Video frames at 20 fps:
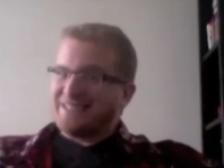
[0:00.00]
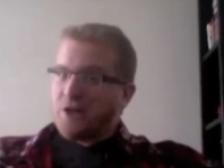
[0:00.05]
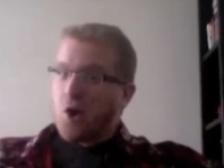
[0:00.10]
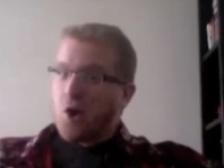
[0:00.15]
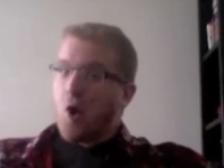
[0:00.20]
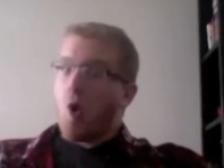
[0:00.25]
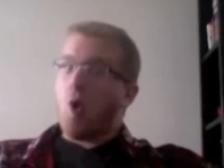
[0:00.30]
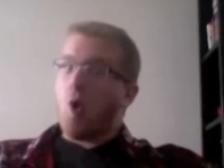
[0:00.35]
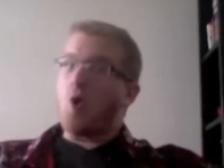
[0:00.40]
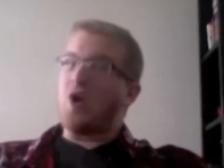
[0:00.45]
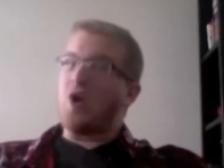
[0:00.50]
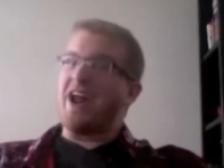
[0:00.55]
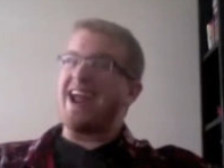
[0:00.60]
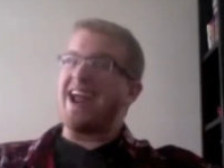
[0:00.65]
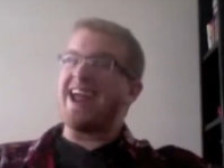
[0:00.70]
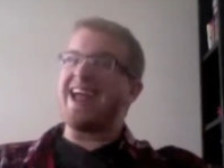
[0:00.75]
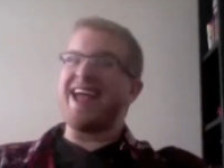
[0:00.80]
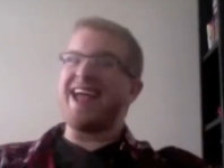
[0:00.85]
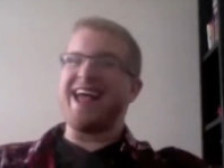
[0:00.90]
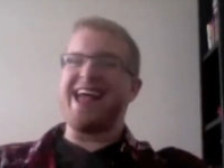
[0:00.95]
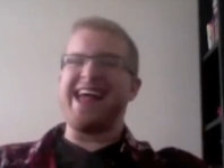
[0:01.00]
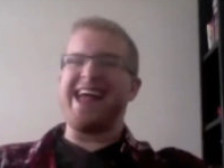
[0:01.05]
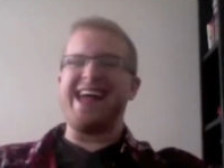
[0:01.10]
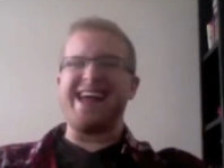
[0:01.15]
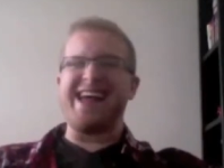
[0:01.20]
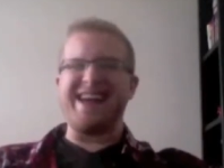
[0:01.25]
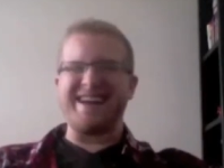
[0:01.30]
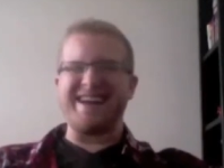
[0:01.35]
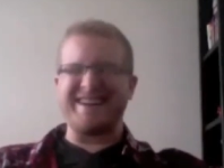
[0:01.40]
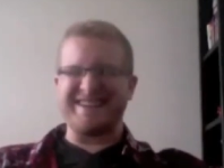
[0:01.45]
Oh
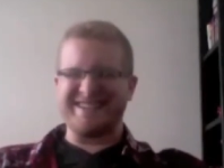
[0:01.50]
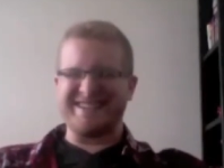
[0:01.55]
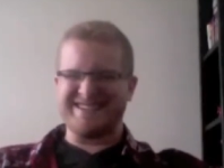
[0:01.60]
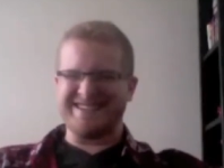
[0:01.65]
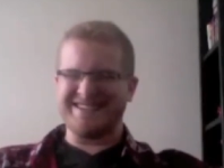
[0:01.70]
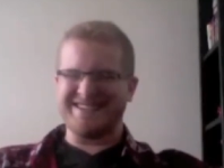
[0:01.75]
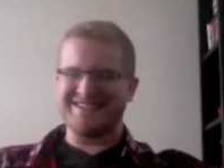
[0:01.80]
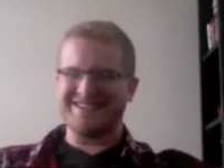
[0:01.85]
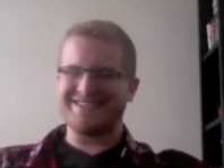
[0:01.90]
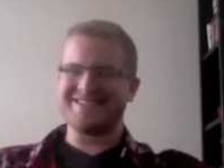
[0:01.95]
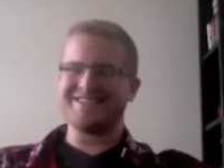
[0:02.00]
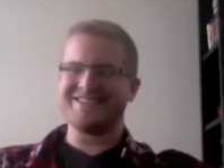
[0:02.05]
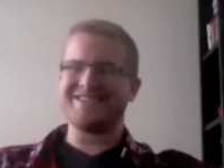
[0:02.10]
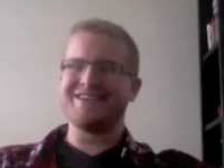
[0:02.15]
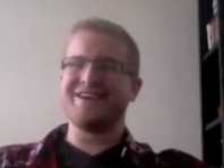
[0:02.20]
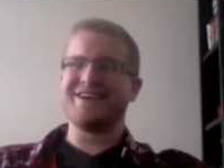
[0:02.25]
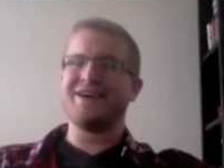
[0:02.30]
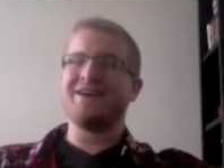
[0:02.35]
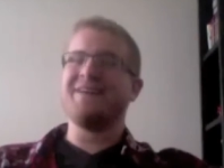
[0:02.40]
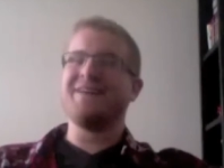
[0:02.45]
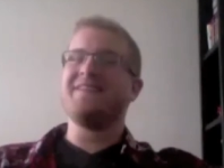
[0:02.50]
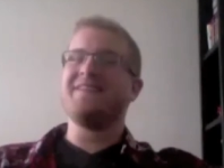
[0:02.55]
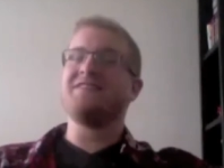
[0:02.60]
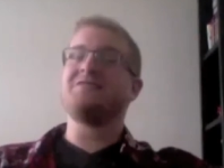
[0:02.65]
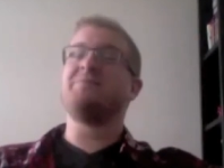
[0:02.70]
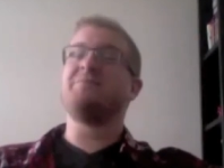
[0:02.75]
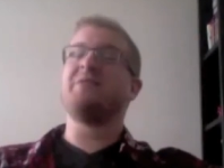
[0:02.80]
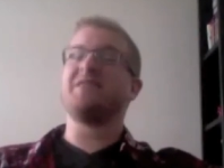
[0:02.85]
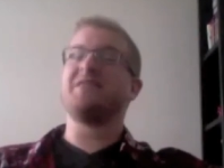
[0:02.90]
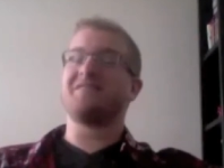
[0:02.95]
yes,
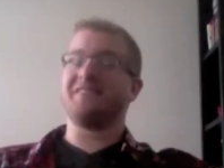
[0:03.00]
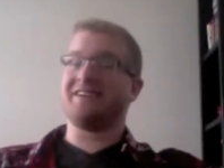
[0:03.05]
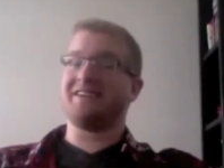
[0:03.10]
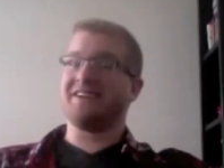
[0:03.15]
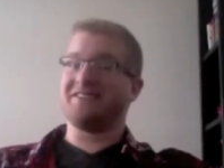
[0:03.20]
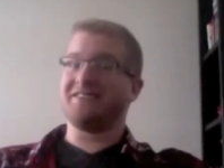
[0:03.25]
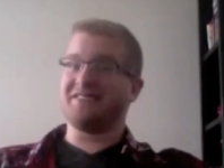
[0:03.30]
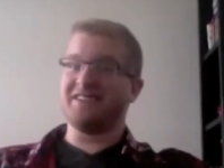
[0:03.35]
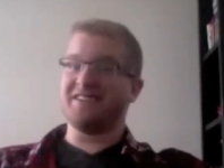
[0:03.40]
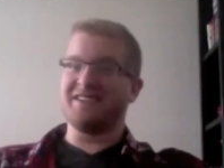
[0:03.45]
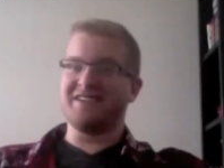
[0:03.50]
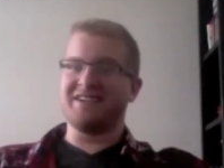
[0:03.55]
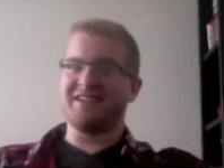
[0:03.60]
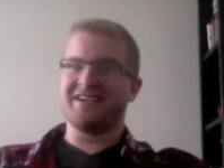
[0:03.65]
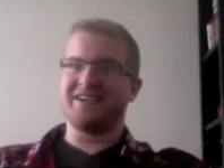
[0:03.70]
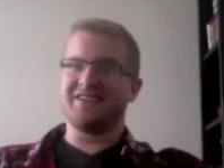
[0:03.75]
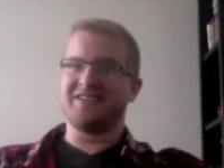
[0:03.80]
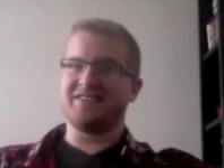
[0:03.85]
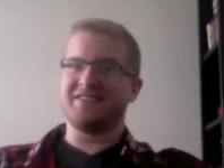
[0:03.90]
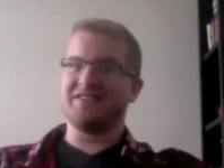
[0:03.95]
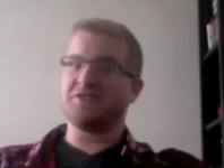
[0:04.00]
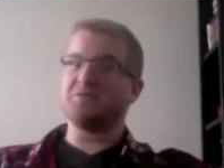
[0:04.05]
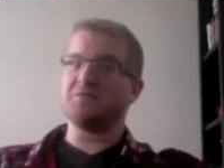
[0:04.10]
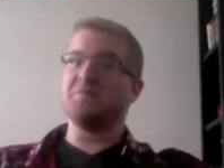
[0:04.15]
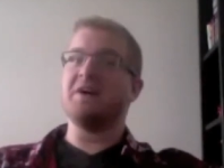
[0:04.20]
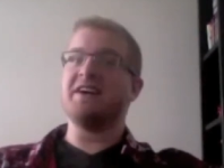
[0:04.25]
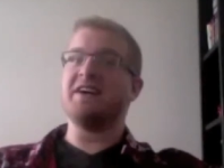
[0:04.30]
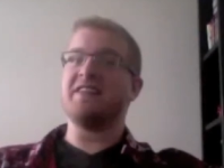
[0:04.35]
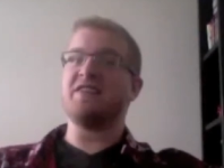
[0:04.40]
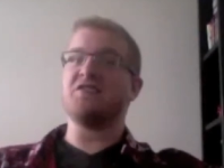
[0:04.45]
especially because this
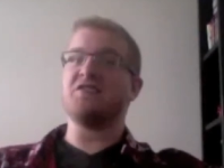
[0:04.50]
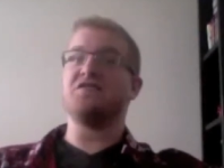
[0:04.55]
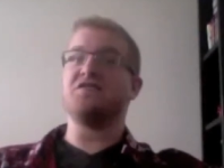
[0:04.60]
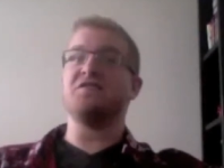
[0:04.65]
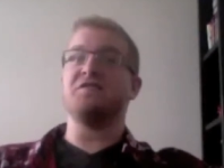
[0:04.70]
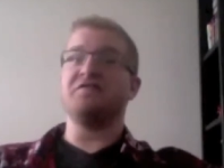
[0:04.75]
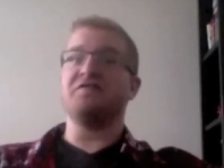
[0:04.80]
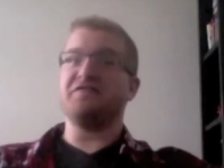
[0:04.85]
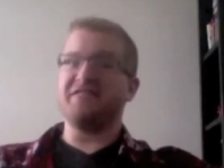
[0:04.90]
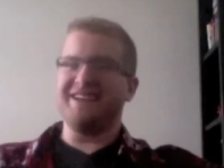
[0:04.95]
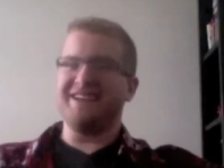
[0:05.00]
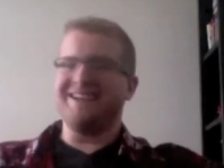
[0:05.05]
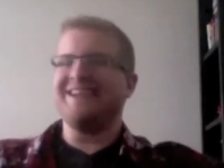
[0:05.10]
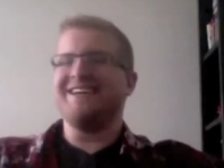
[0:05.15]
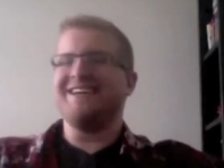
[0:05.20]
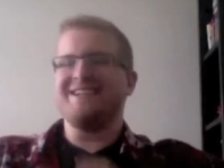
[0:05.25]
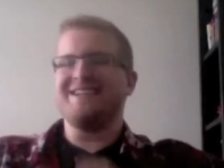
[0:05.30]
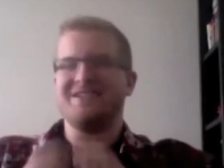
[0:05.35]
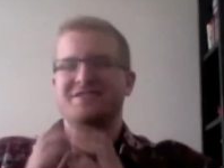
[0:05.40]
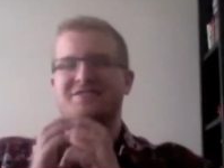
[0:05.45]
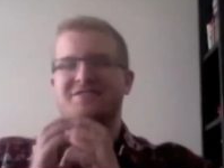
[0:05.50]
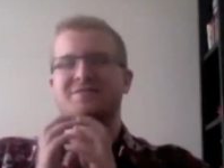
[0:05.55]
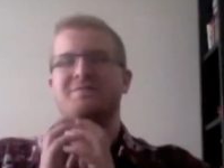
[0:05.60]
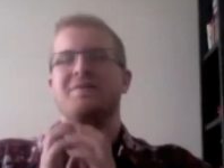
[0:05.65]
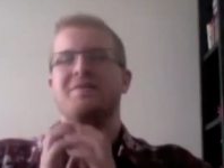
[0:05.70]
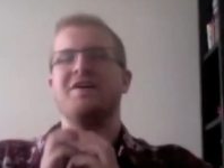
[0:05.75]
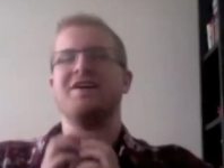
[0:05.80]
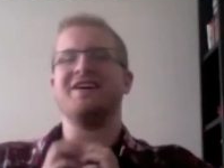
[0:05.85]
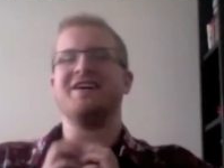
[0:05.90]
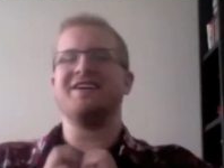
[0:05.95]
month is Villains
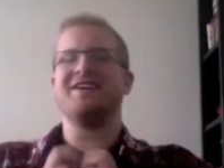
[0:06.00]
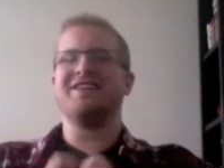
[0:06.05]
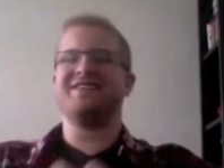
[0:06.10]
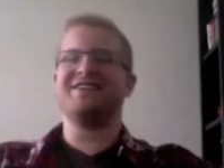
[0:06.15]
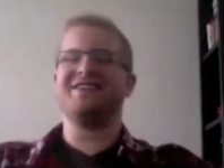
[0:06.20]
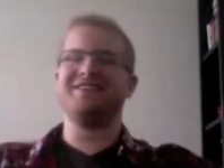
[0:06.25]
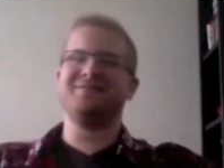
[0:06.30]
Month.